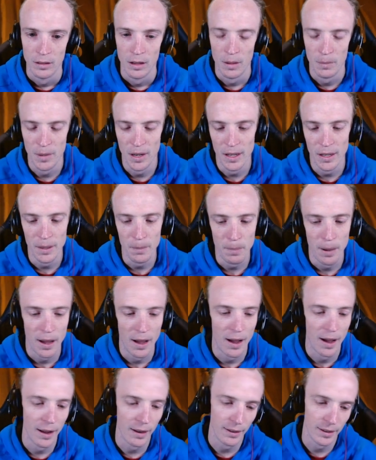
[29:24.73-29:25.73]
I'm nearly
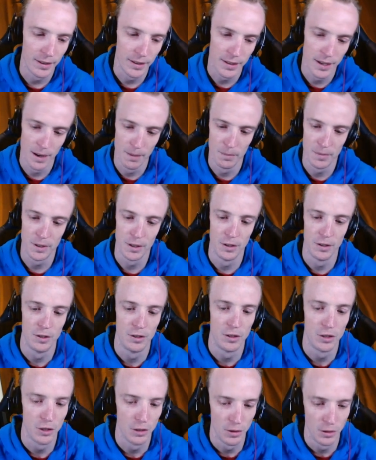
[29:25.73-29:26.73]
partly tempted
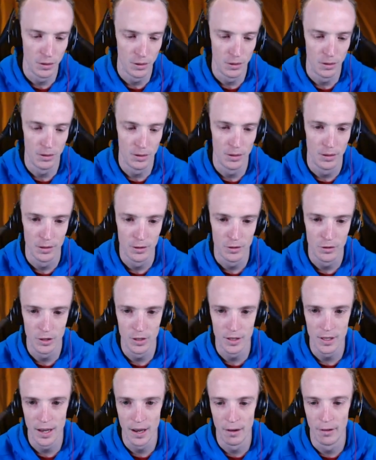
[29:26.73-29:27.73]
to
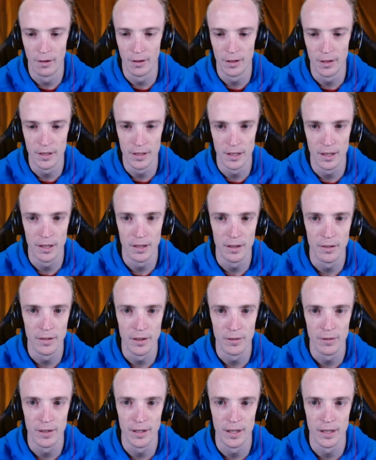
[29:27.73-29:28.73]
just Erika's here, even
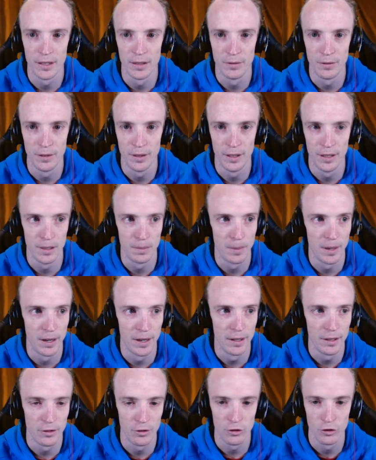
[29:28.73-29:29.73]
if he doesn't fill his
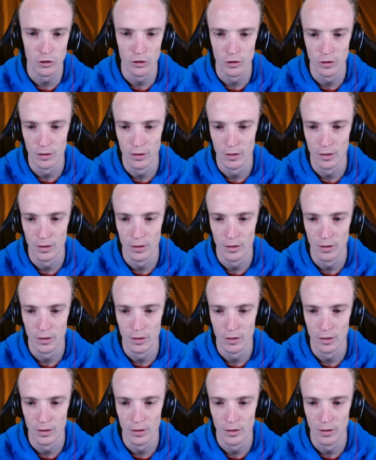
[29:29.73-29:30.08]
bench.